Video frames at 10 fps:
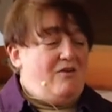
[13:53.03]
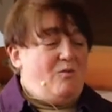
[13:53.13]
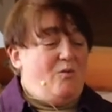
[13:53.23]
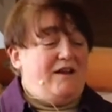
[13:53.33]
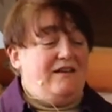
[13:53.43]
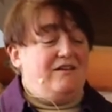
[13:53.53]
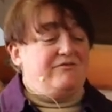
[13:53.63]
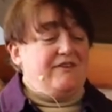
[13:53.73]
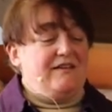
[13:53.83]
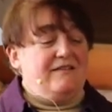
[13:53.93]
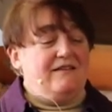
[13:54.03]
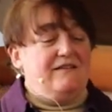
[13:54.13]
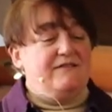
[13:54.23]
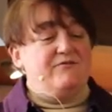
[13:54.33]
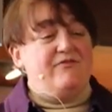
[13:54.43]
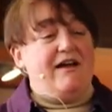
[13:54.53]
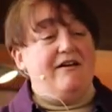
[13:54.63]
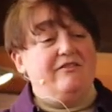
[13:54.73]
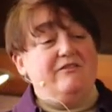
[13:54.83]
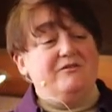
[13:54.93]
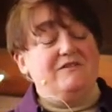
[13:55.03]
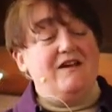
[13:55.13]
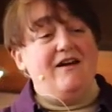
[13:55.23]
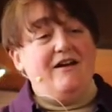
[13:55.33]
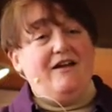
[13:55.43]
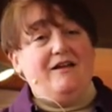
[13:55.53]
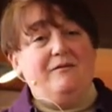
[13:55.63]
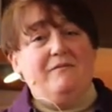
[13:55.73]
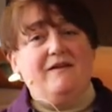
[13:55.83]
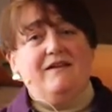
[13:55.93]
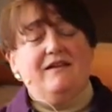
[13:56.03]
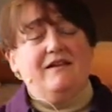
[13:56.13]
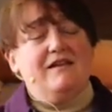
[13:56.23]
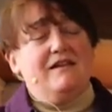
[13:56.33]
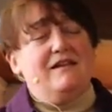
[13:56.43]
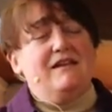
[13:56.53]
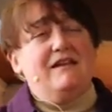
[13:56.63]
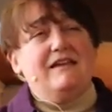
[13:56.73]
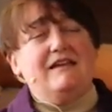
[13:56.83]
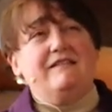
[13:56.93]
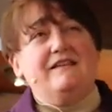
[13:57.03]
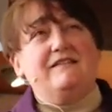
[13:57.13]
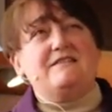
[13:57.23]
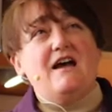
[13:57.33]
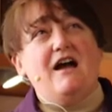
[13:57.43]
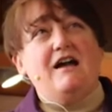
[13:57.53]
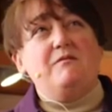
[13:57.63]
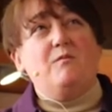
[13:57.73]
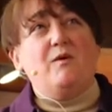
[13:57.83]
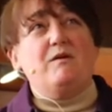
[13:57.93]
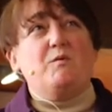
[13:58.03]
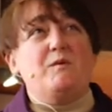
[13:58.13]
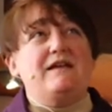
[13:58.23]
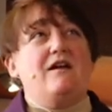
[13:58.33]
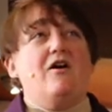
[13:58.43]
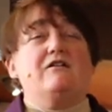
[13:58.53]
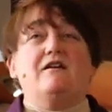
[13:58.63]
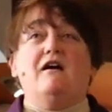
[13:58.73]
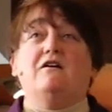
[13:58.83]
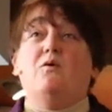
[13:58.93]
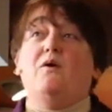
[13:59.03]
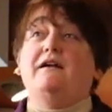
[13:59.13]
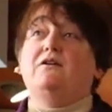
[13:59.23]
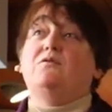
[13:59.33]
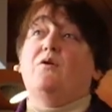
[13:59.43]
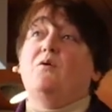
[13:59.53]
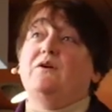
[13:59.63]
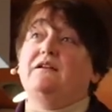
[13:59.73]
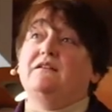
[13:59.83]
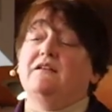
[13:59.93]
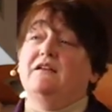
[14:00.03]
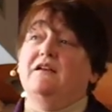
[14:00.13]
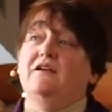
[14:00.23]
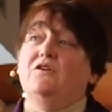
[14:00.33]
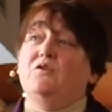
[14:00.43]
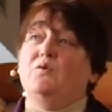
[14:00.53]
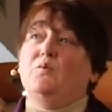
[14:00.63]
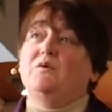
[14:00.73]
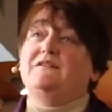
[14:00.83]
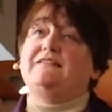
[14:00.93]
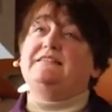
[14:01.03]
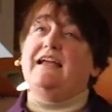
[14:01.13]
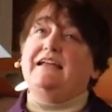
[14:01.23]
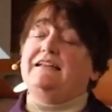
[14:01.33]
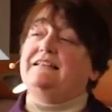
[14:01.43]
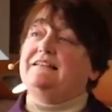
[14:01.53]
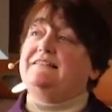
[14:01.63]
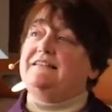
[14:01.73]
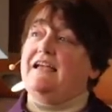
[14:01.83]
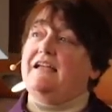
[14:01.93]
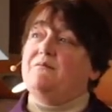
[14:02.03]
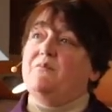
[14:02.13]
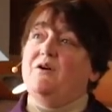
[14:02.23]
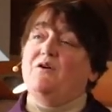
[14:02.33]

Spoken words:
What if in this fallow time, in this time where we are not quite growing, we're staying the same,